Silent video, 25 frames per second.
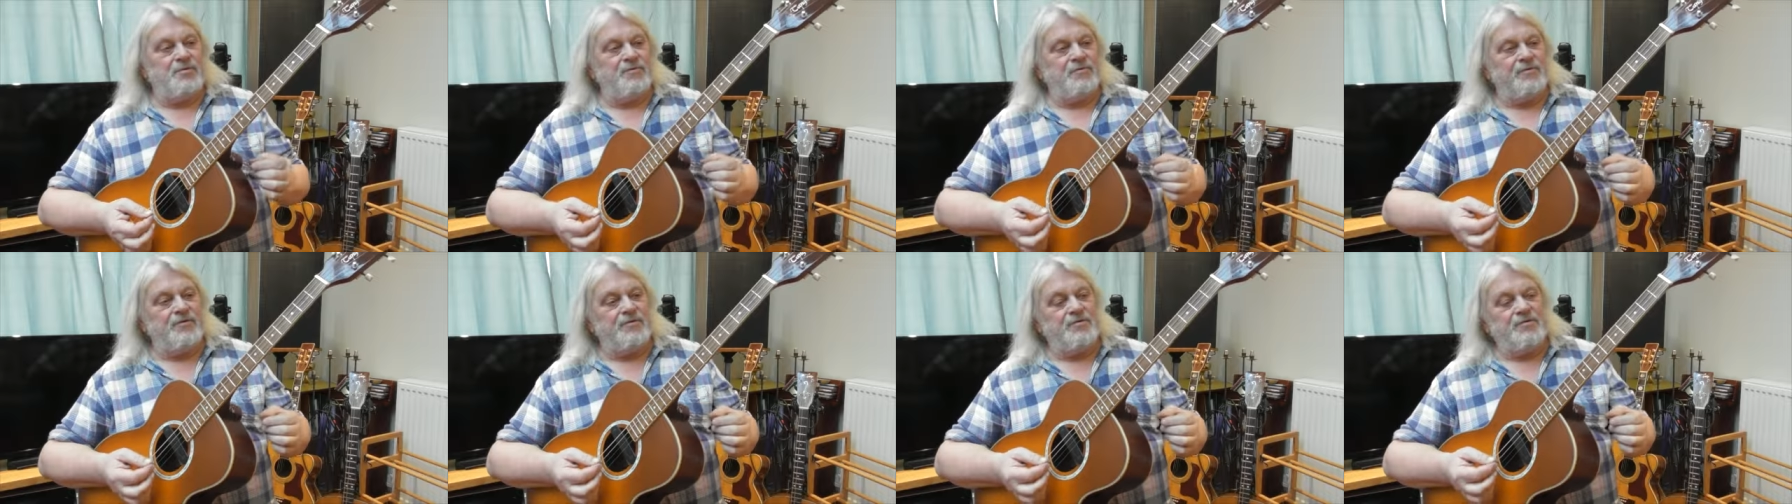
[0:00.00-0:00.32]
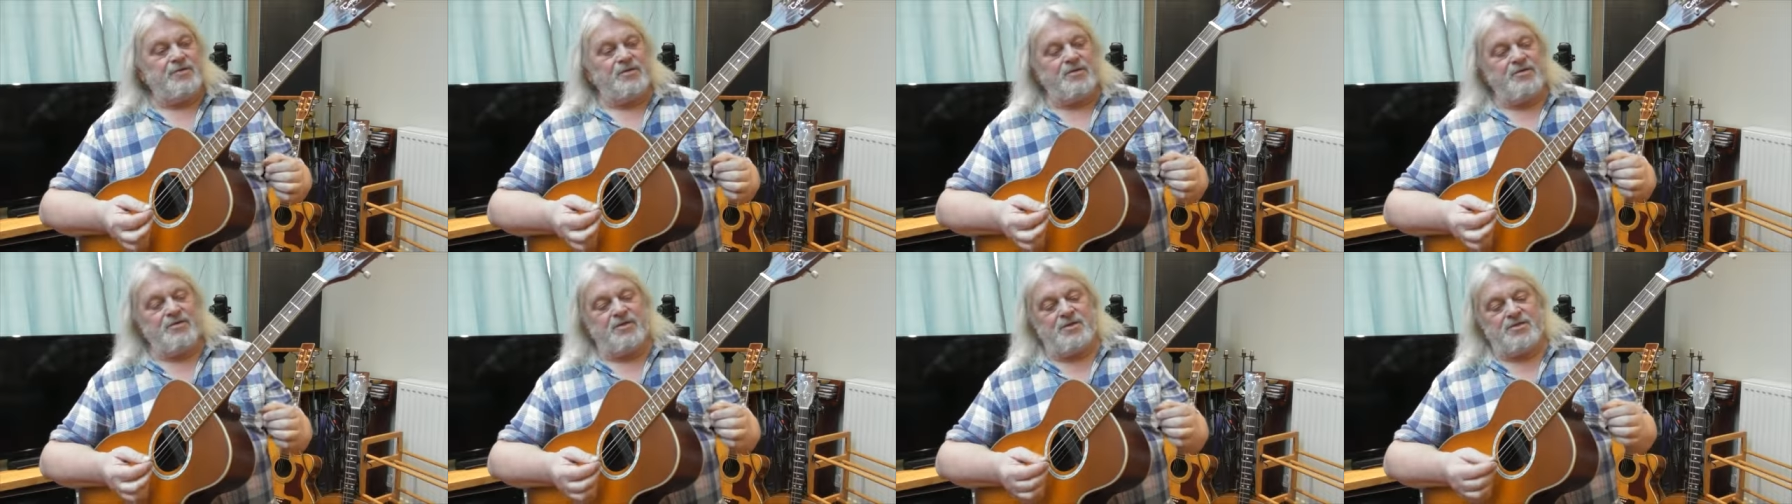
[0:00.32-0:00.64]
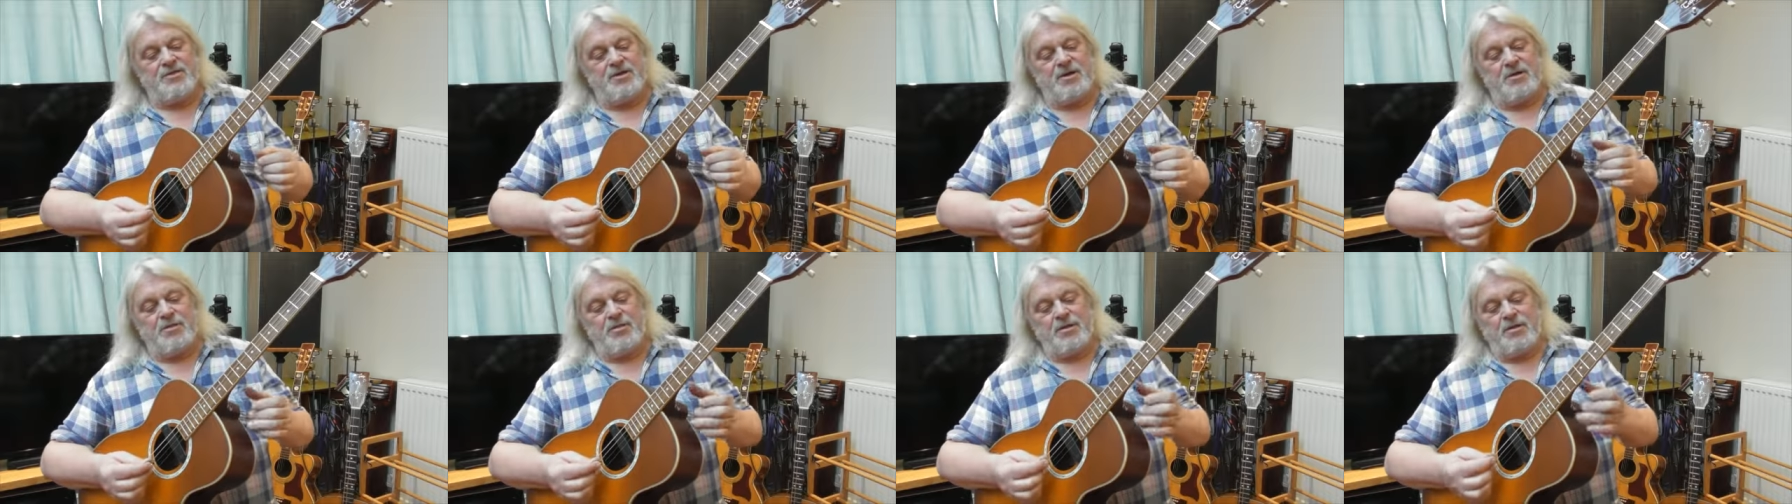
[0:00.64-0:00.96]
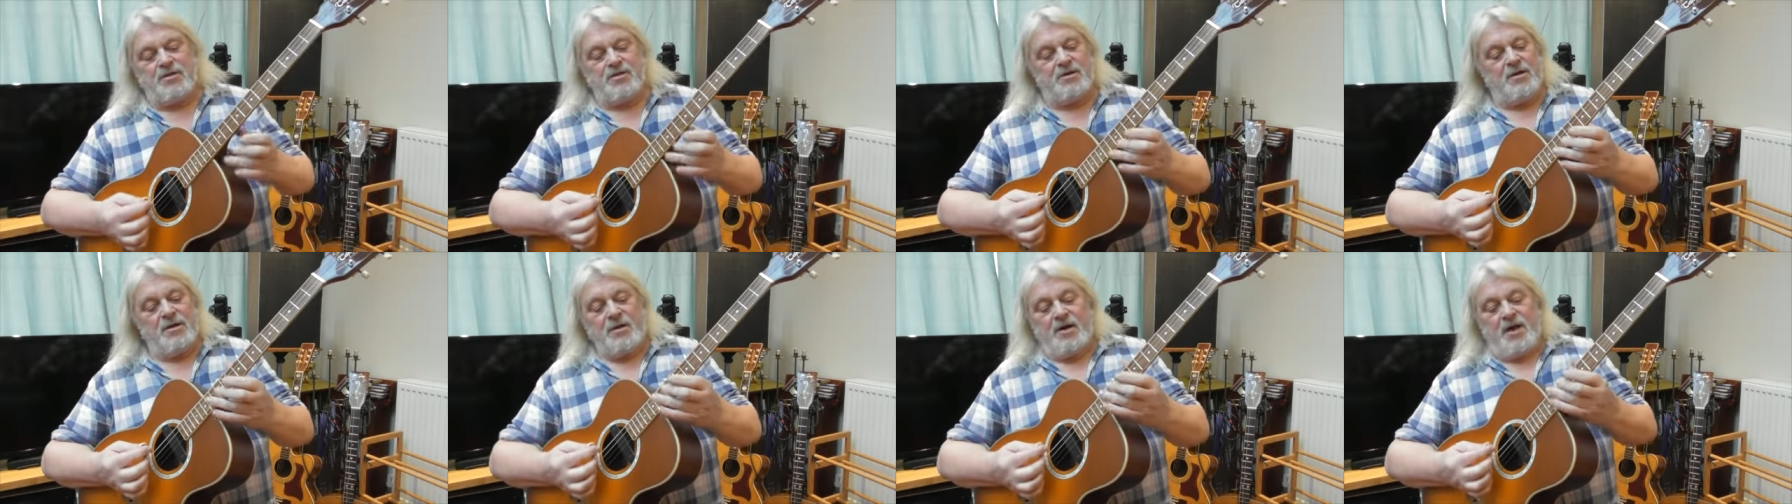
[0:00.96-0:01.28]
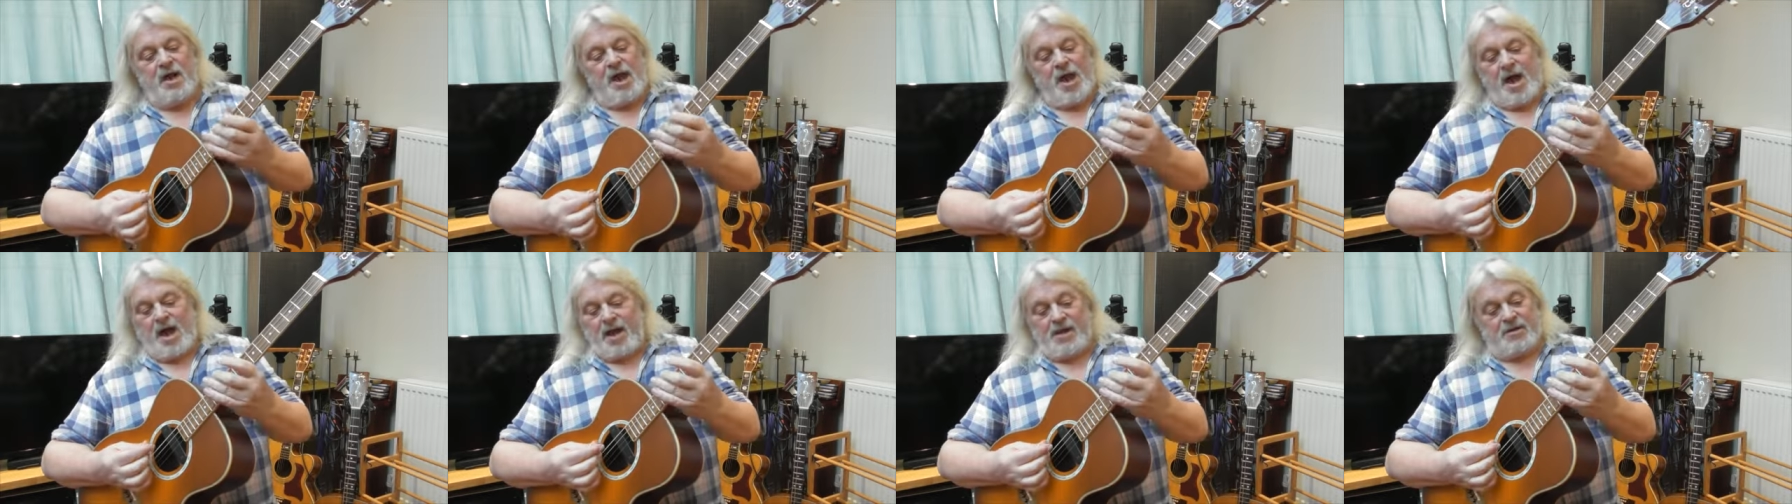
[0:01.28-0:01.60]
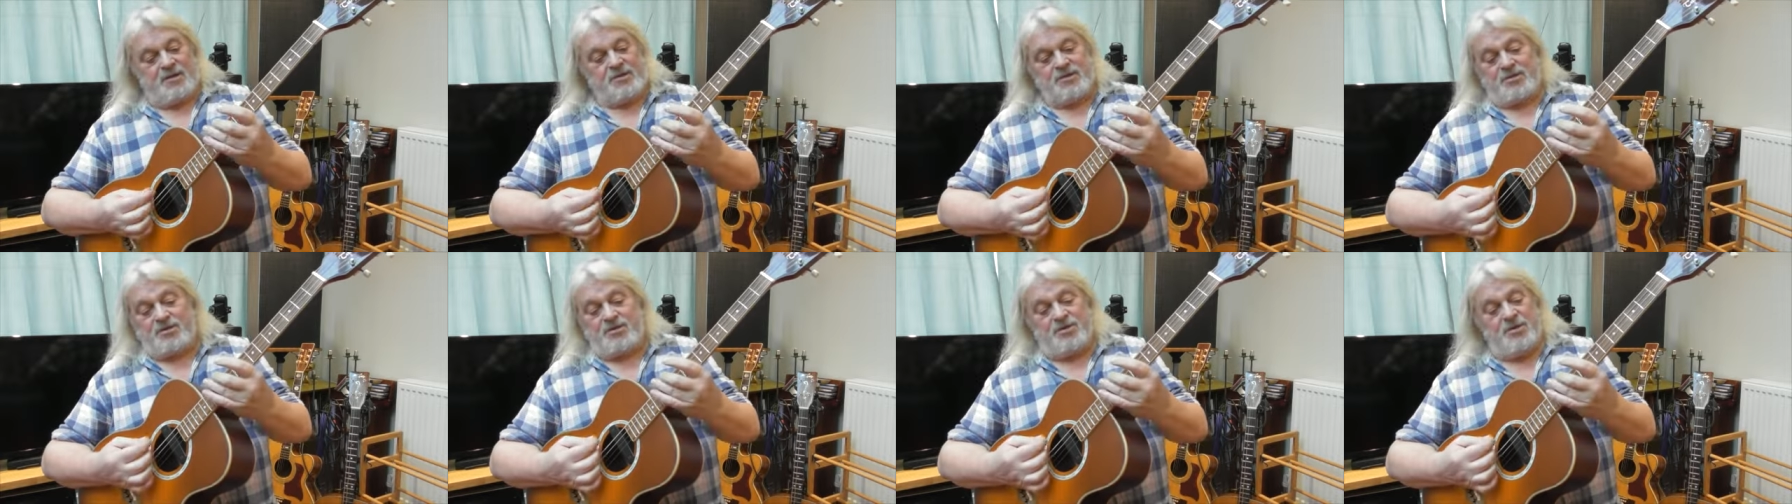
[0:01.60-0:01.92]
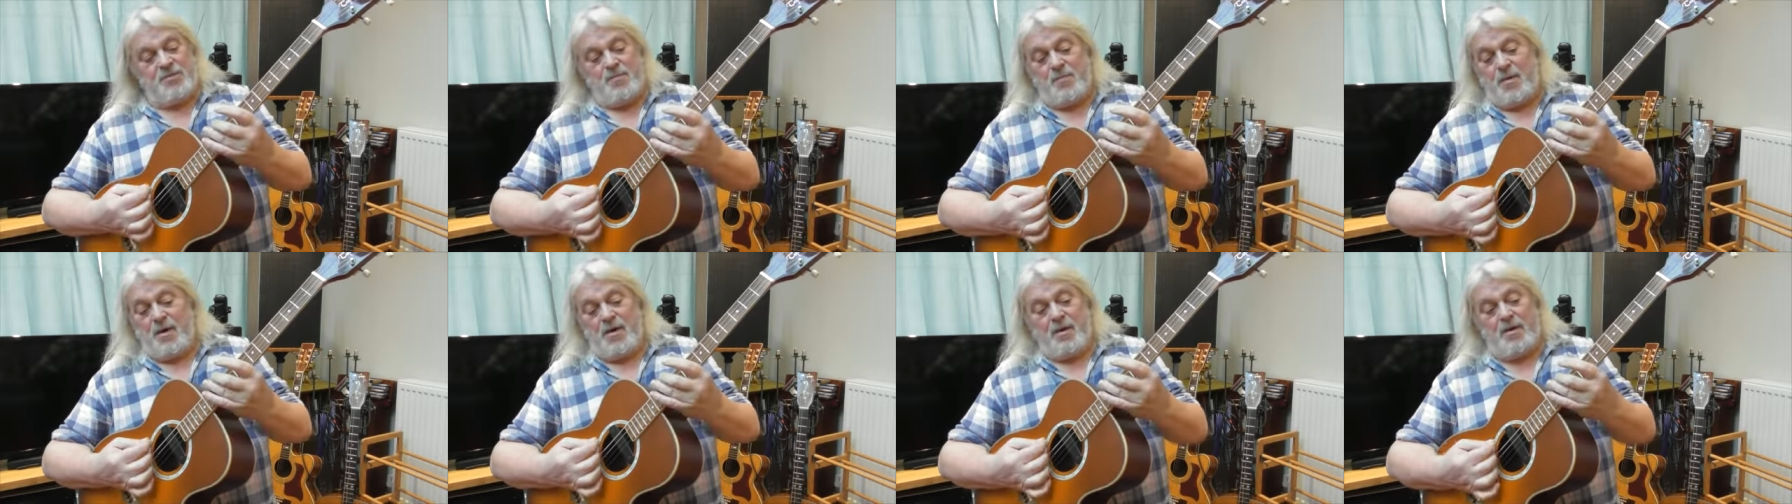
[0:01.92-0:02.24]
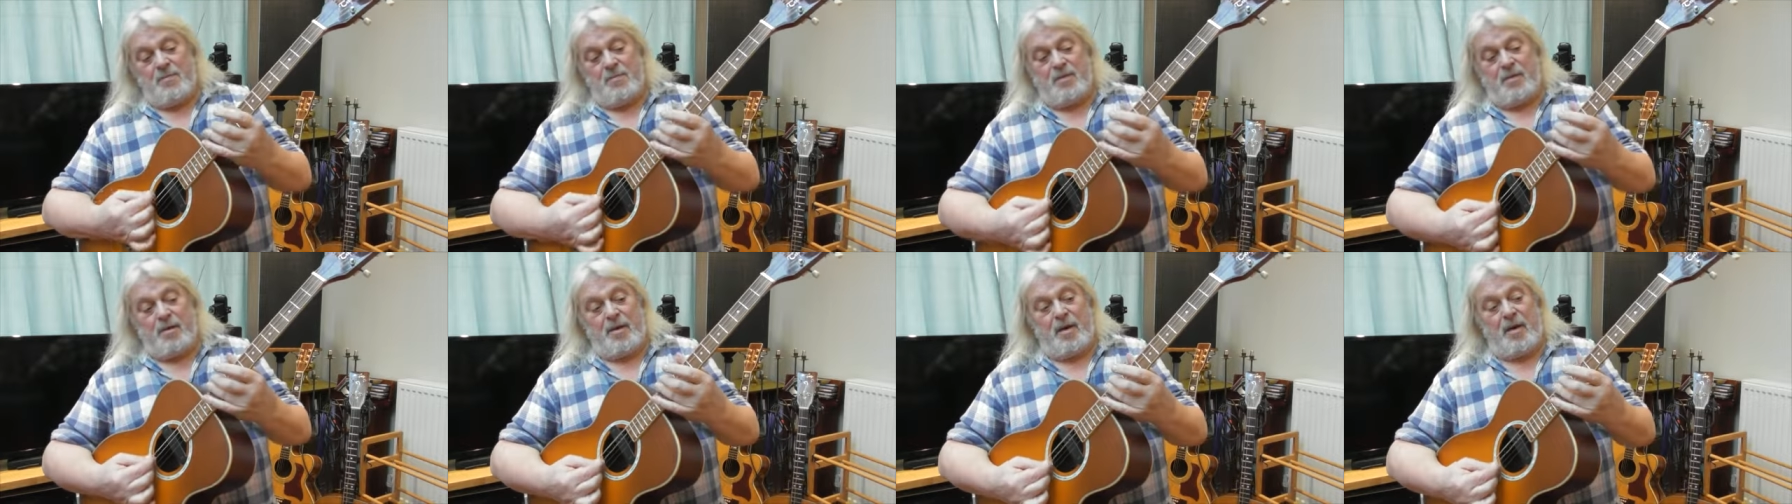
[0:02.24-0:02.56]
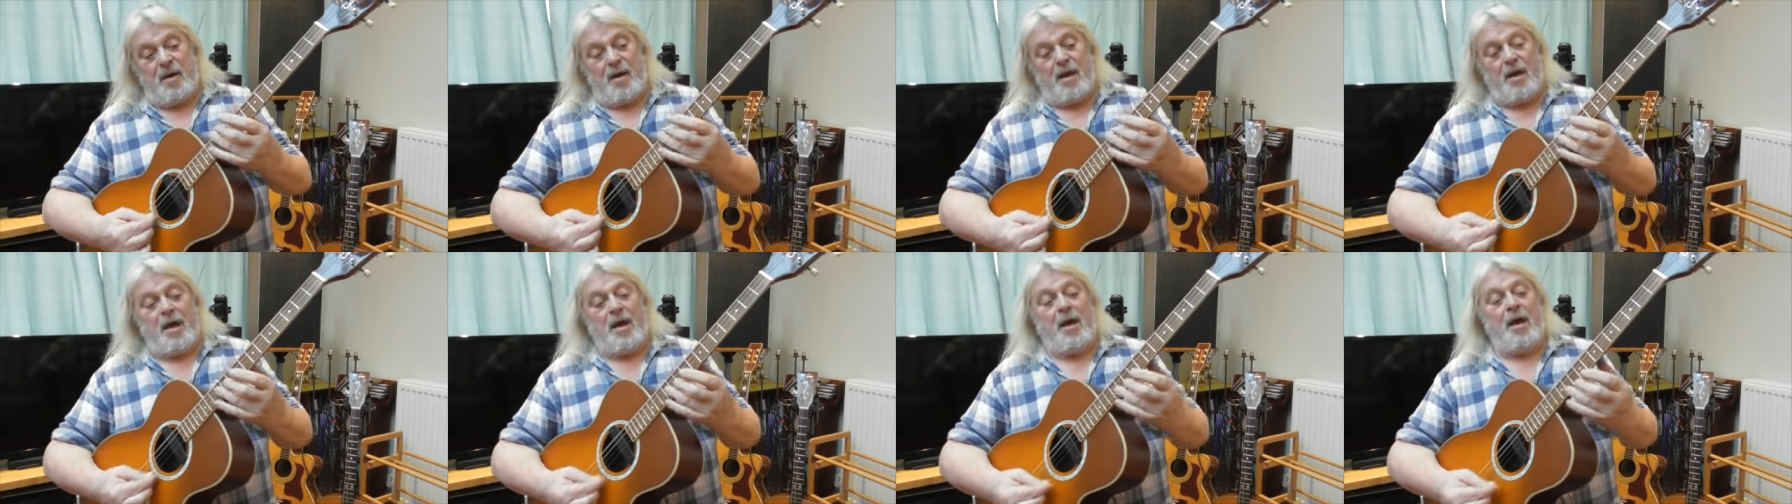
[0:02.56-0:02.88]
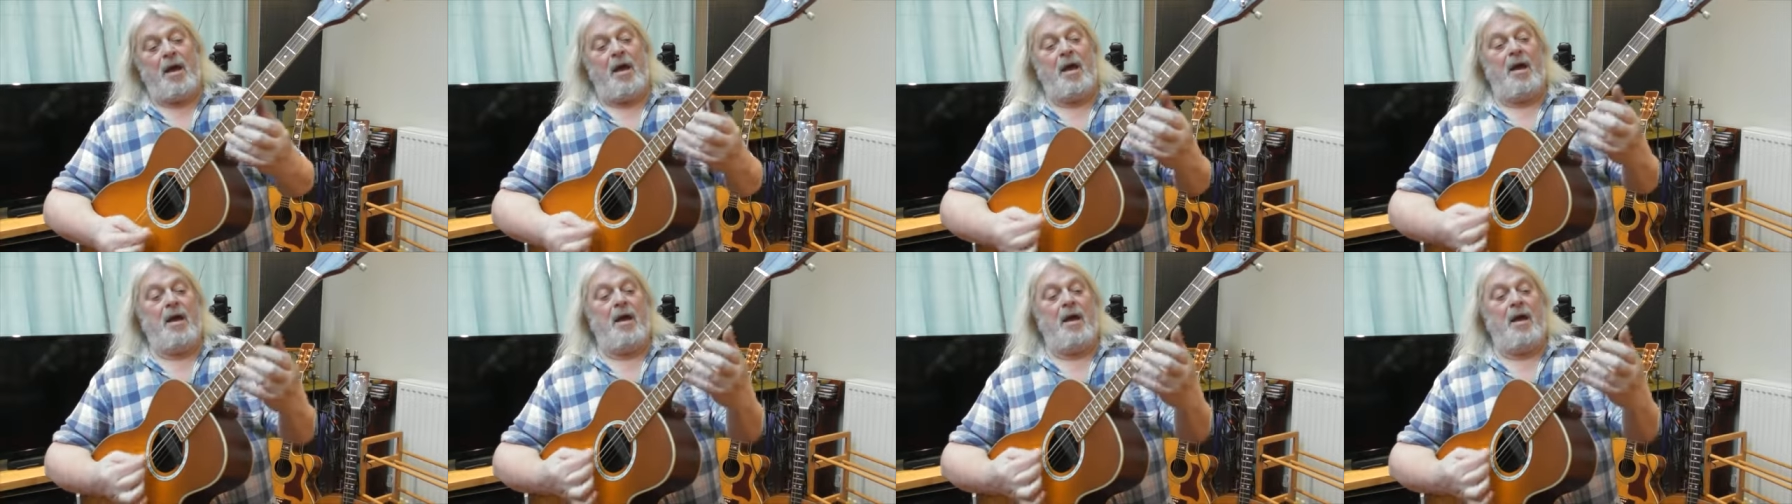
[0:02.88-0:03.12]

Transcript: I bought it for 130 quid. It's superb.